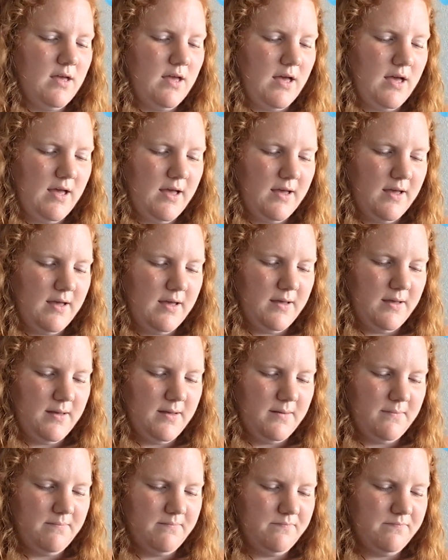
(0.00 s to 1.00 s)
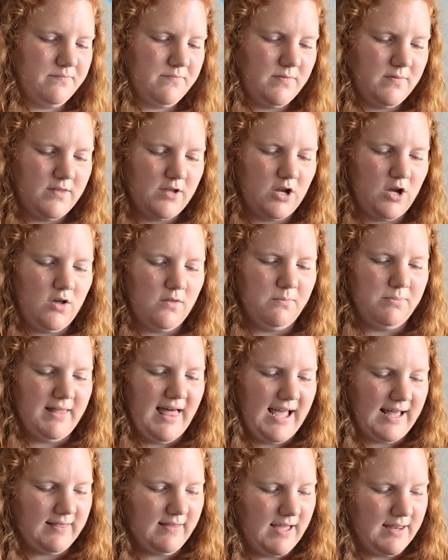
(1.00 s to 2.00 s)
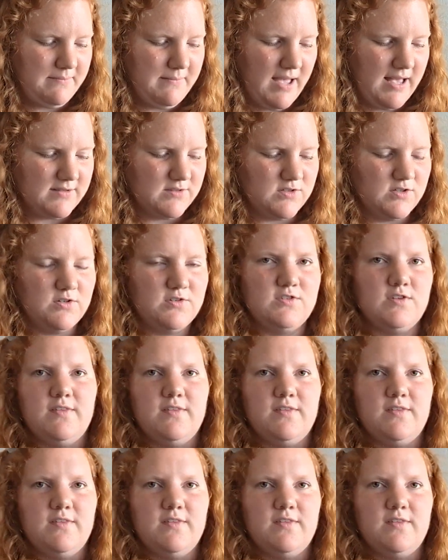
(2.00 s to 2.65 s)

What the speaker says: They're called Black Line Masters.